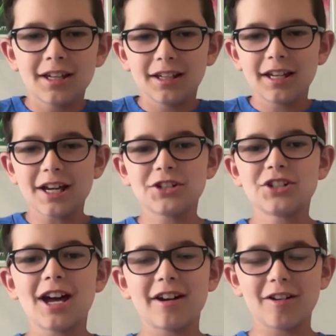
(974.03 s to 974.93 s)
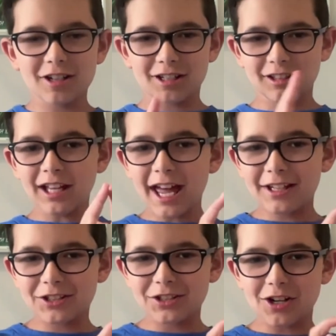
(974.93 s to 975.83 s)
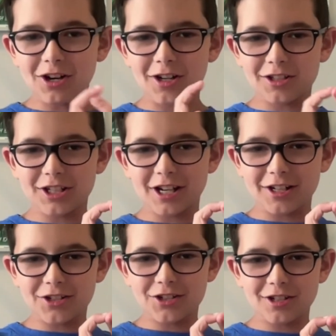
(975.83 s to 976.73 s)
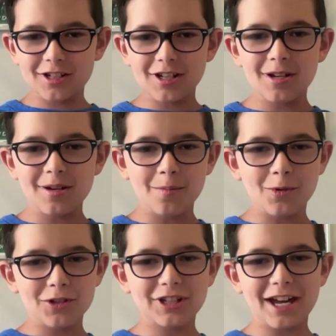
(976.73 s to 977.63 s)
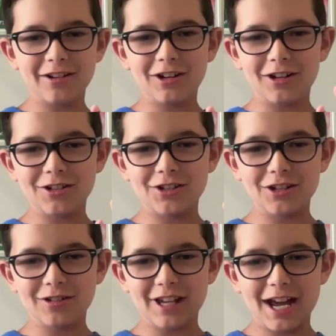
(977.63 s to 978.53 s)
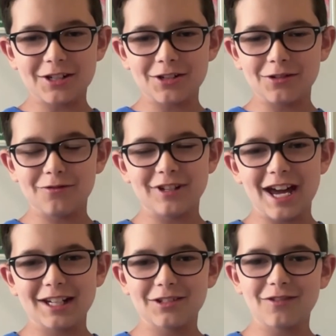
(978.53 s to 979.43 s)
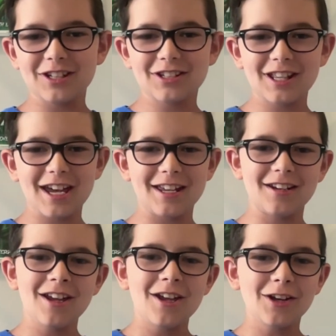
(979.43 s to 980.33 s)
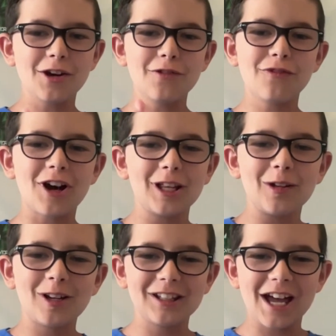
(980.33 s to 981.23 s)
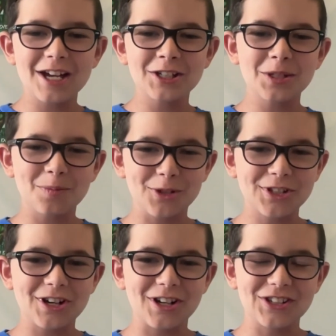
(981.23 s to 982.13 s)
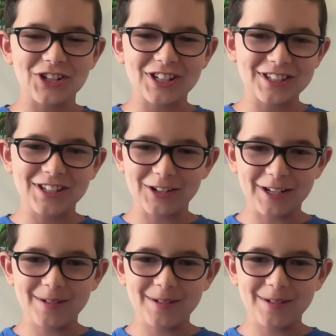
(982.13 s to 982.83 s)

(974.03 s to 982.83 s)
Yeah, shout out Collects, All Touch, Morris County Card Show, the National Fanatics Fest, and go follow Elijah Sports Cards on Instagram.